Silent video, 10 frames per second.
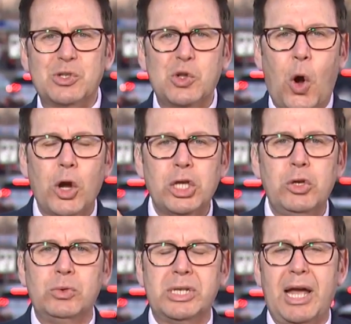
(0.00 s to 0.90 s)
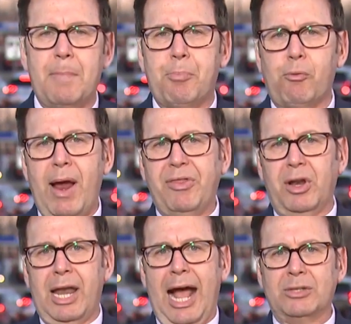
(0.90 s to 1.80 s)
start using a
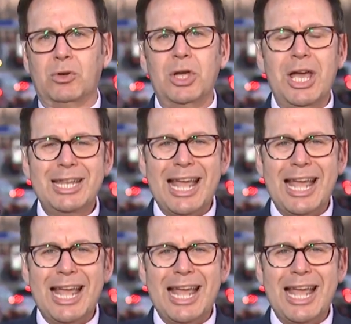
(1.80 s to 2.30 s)
breathalyzer